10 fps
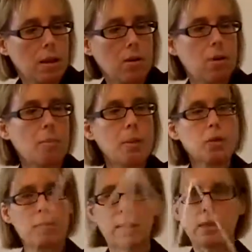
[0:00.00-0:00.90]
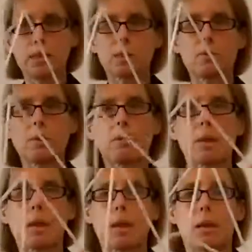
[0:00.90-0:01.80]
a whole bunch of these. This is what they're
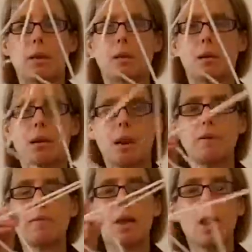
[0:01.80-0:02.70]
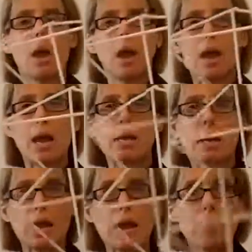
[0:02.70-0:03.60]
making, all right? And
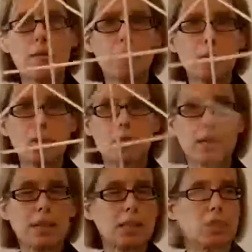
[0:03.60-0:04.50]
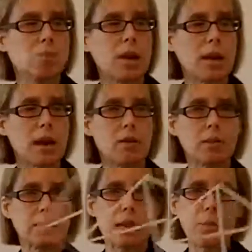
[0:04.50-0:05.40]
I have a bunch of these spread out on
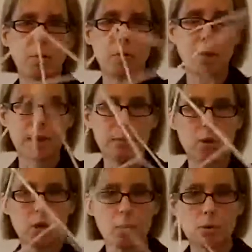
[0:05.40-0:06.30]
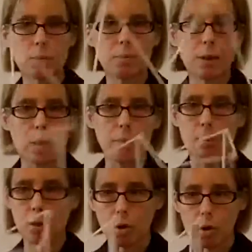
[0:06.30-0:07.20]
the table for them to use and pick up
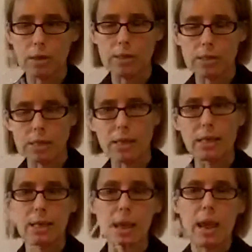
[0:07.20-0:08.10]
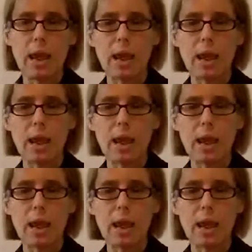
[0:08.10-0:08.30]
and look and see, and